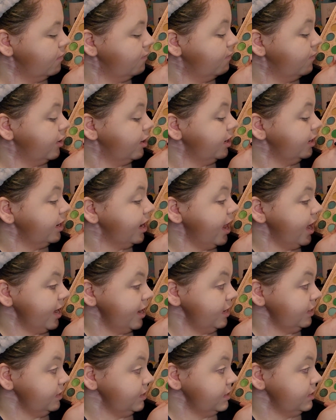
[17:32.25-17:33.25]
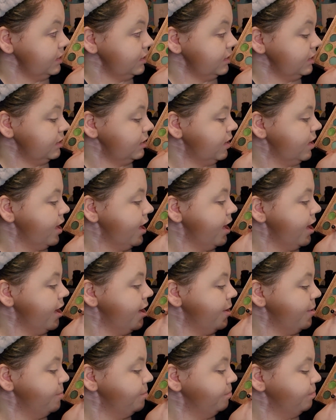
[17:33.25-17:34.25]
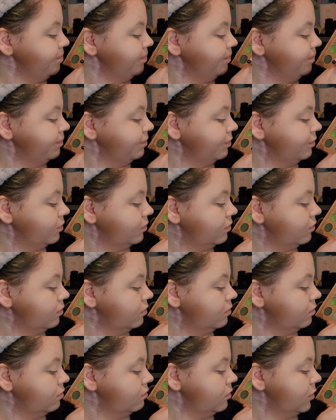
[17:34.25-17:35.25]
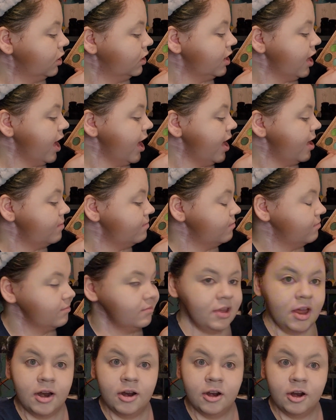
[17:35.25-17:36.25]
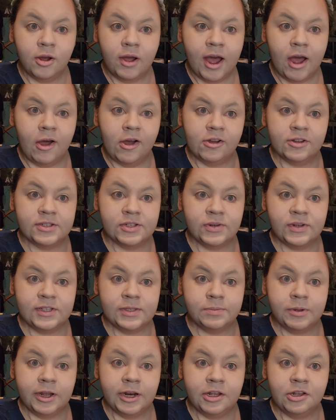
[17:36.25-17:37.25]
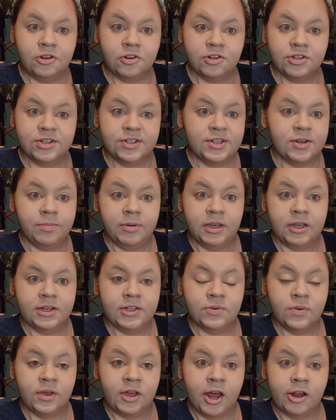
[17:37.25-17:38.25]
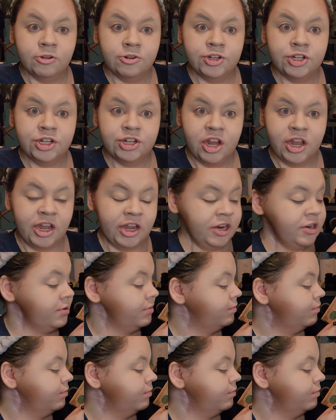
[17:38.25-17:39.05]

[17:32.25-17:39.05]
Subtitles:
Very light. Like that. I don't know how else to explain it. You're just dipping into a color shade.